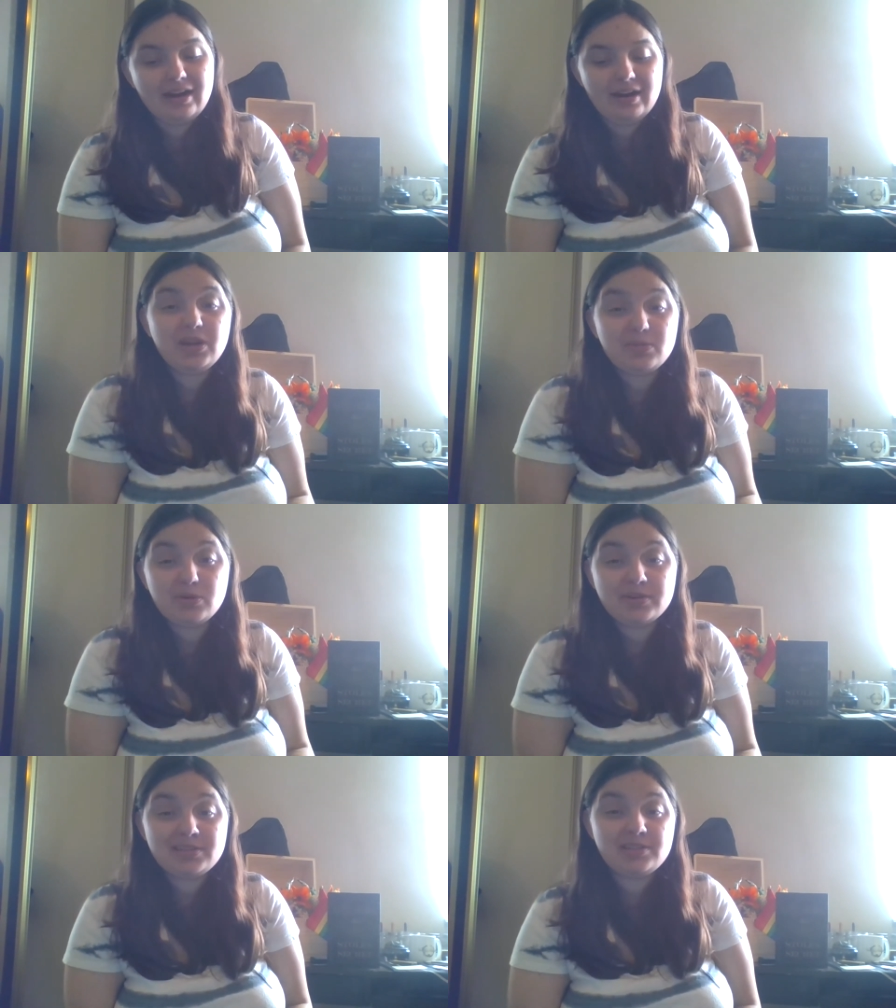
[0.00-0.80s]
A big
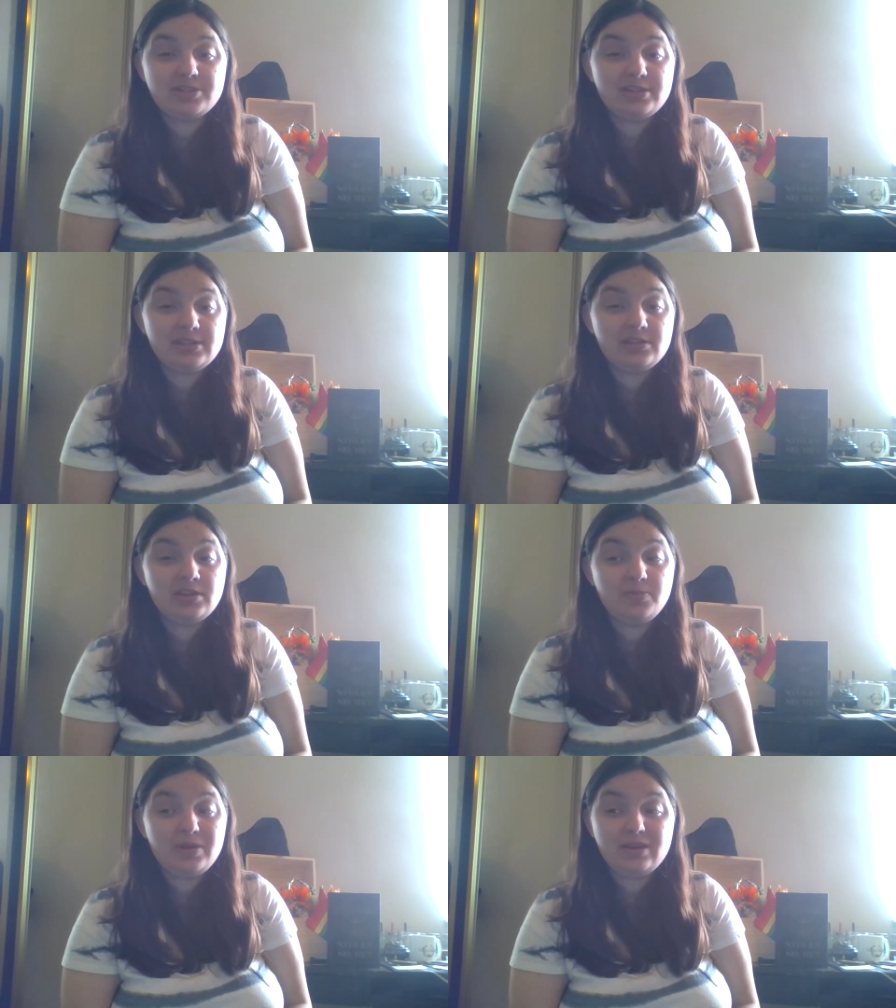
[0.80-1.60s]
important decision
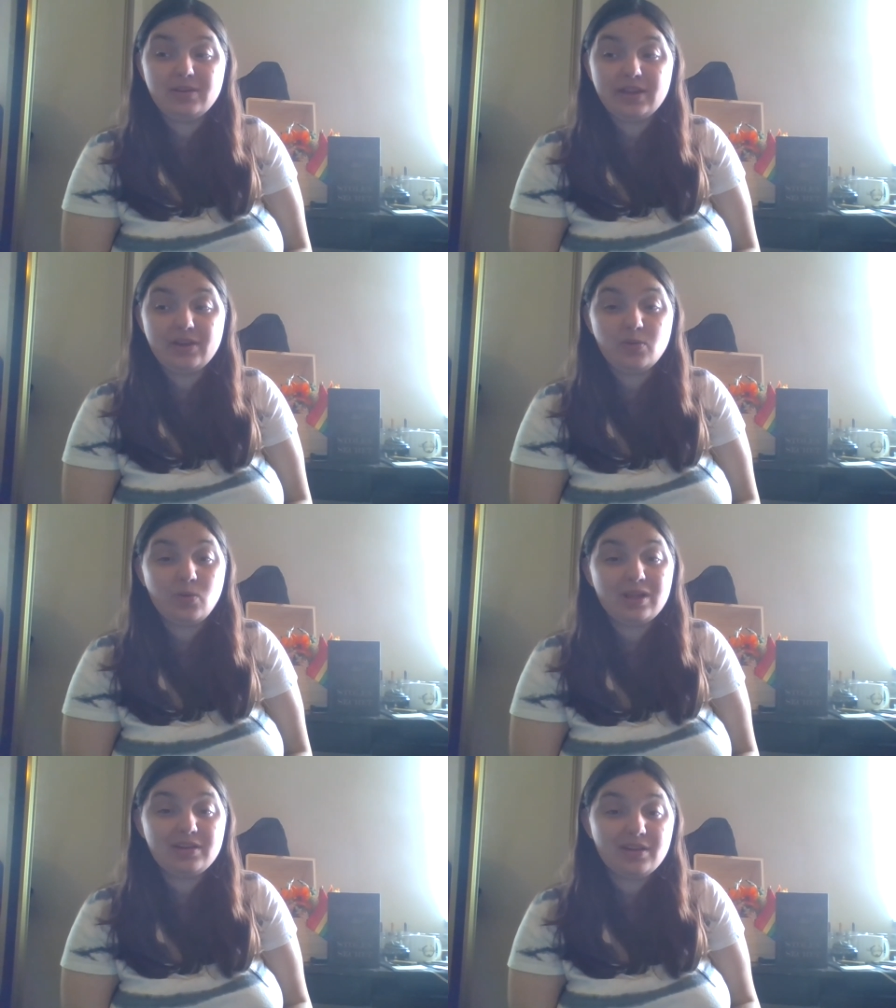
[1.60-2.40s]
could be like
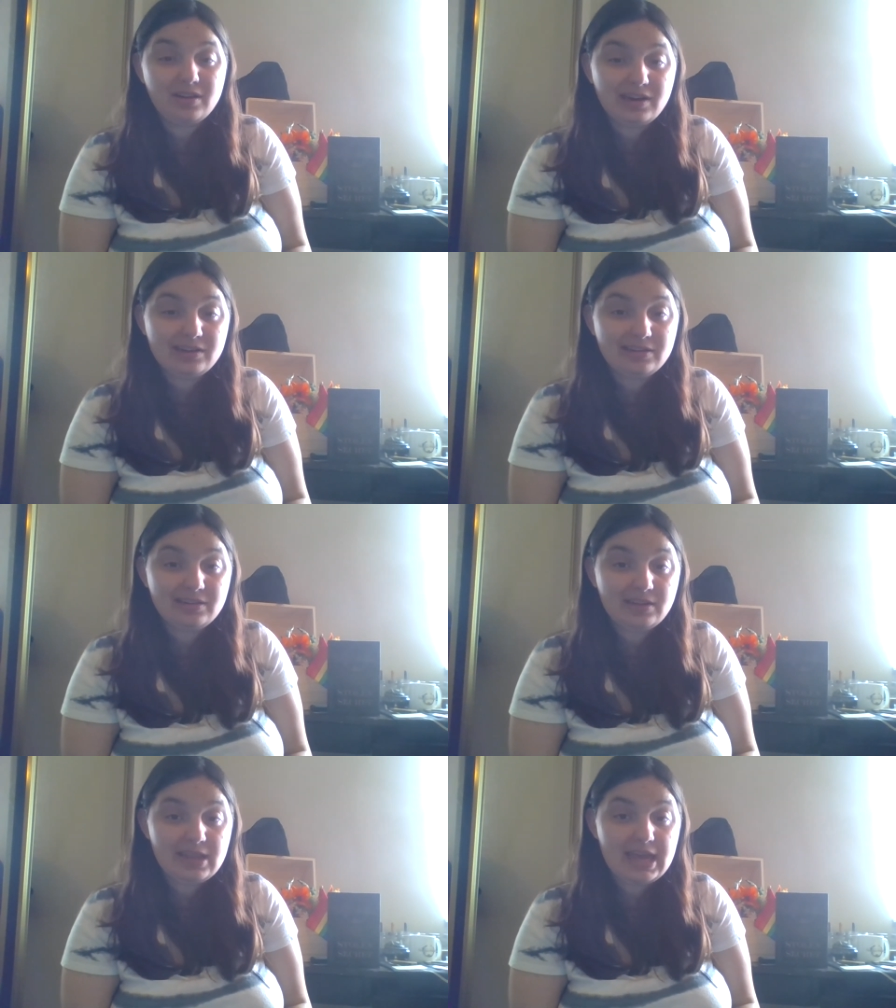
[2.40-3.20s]
whether or not
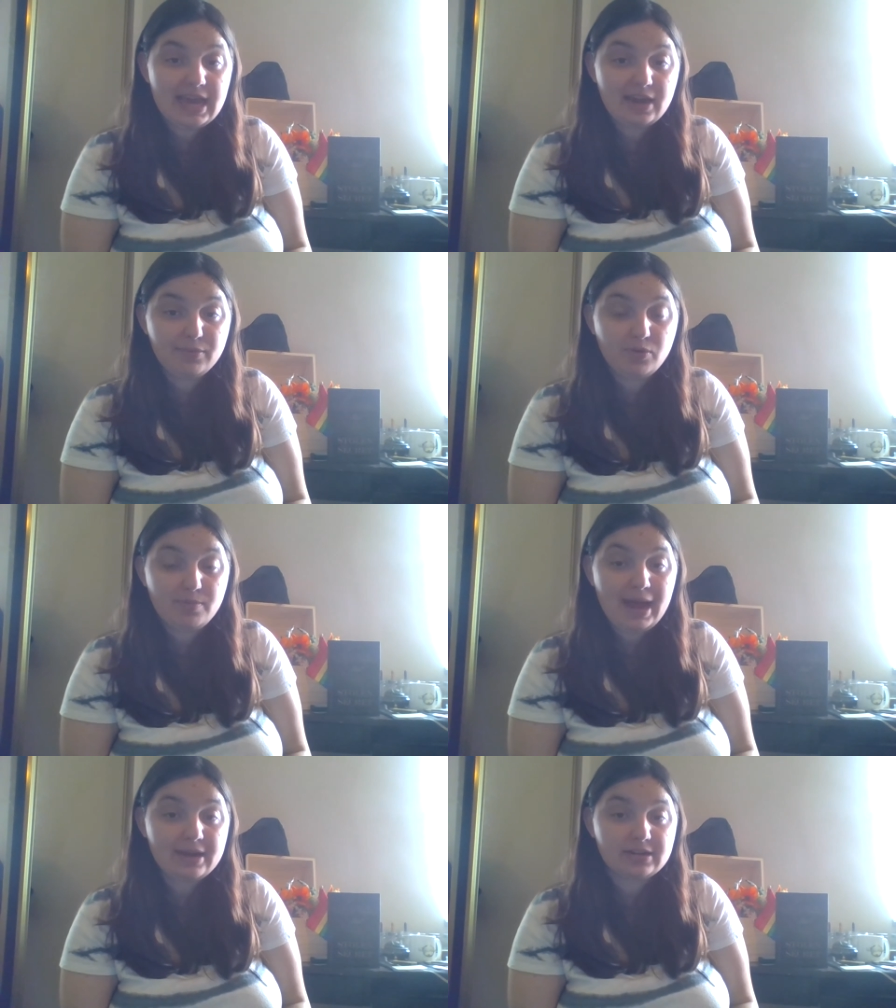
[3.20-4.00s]
the animal
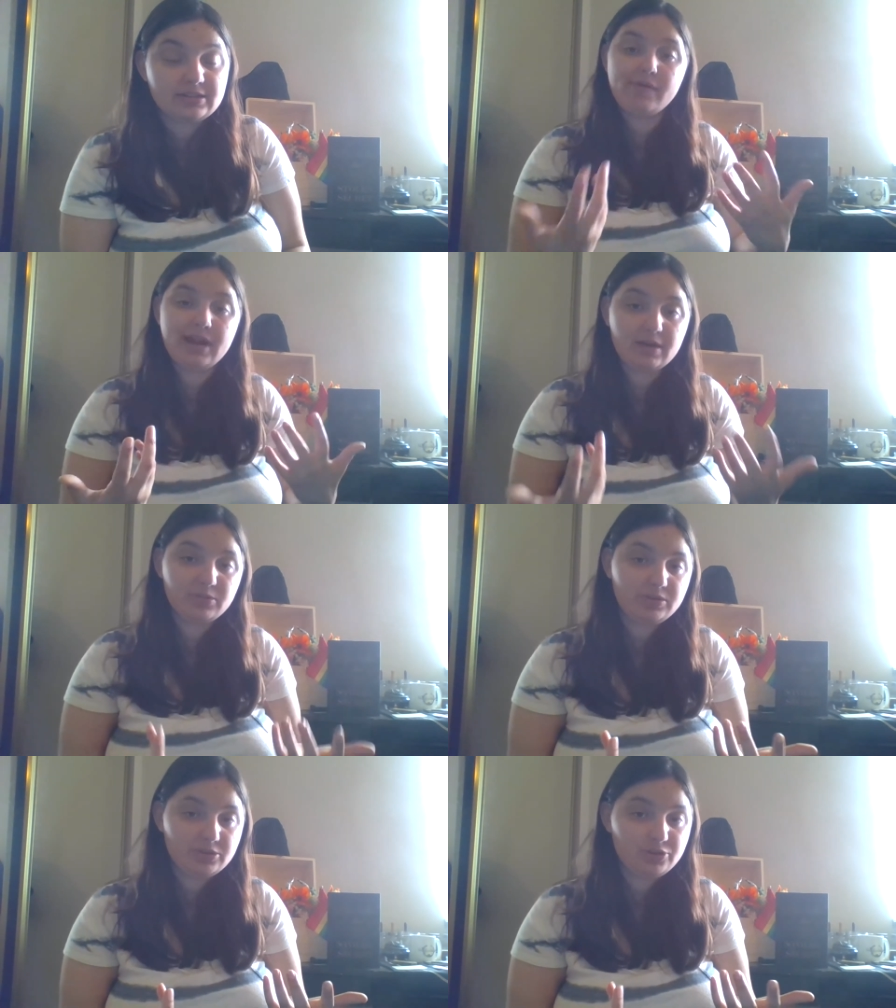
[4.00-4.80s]
matters. So an
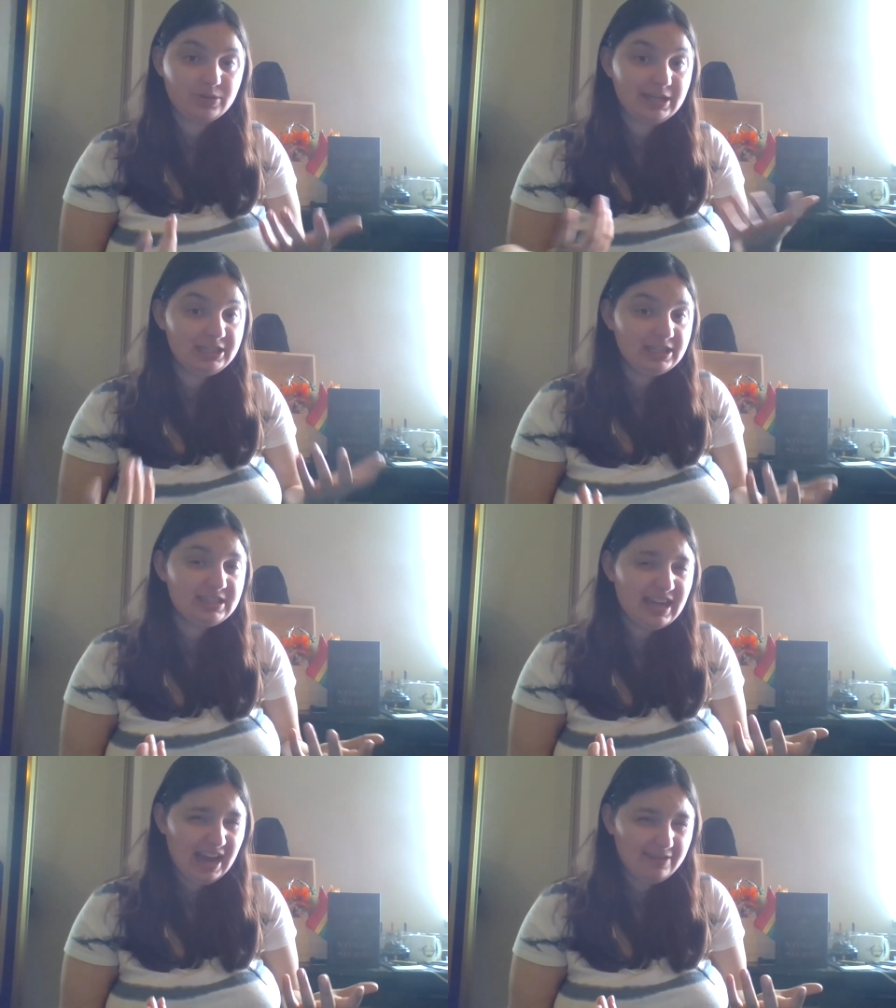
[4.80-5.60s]
animal in your story, it
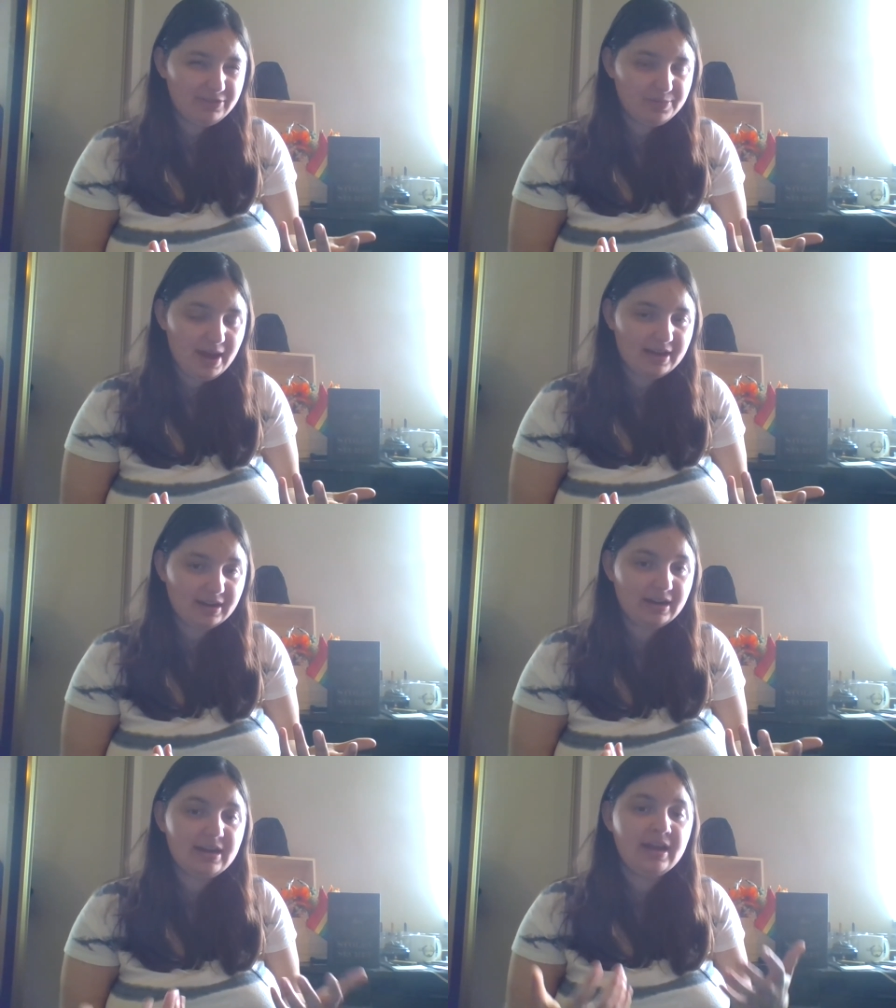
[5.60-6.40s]
doesn't have to
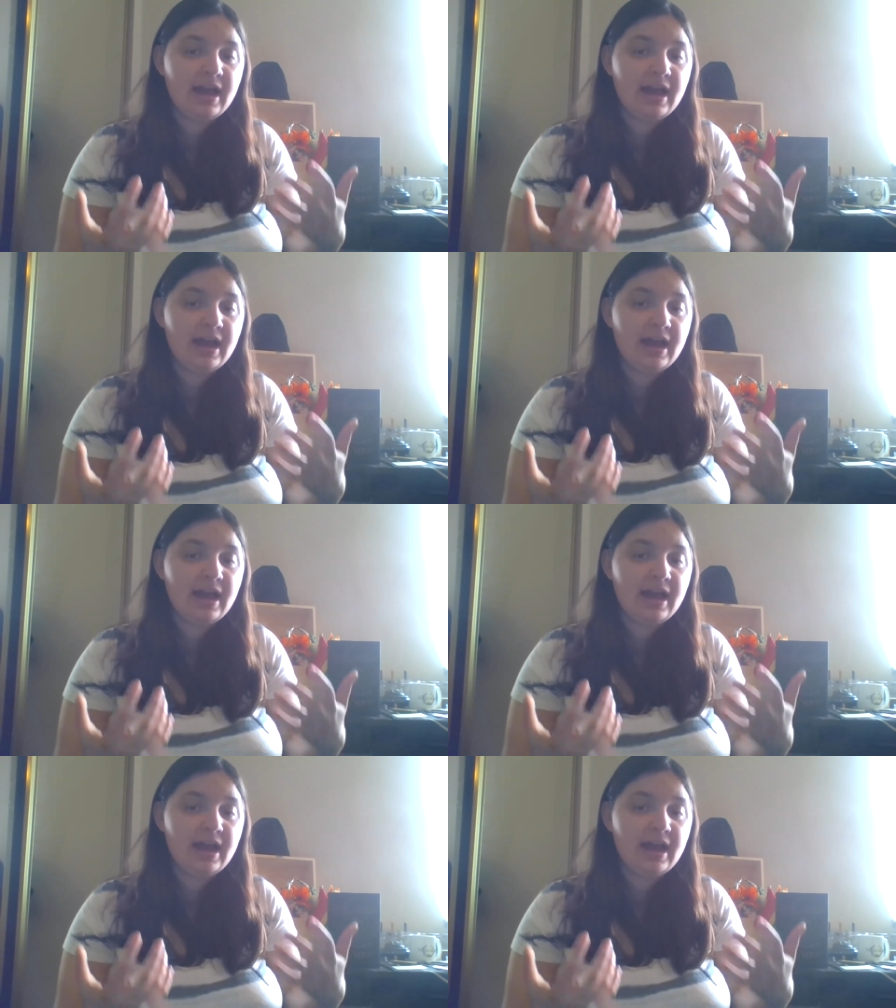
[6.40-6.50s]
matter.